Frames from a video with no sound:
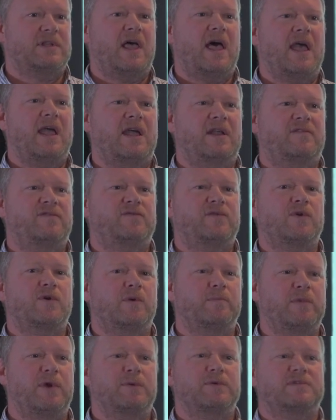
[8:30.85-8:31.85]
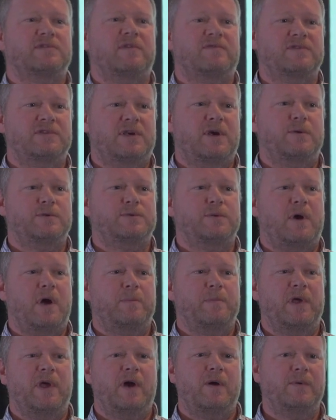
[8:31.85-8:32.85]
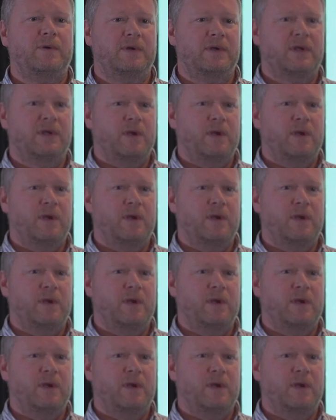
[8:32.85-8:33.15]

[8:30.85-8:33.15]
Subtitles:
laid for MuleSoft to go to IPO.